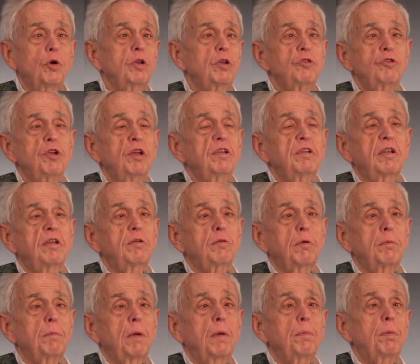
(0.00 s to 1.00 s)
to Jesus
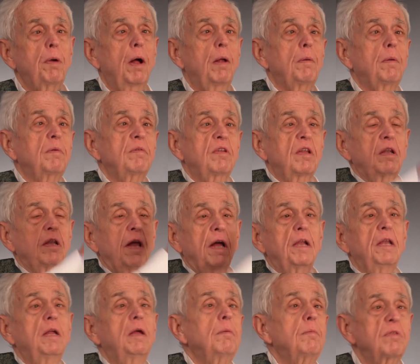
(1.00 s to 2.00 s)
with my problems and
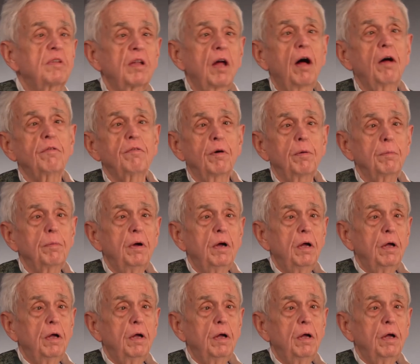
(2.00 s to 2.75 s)
let him solve them.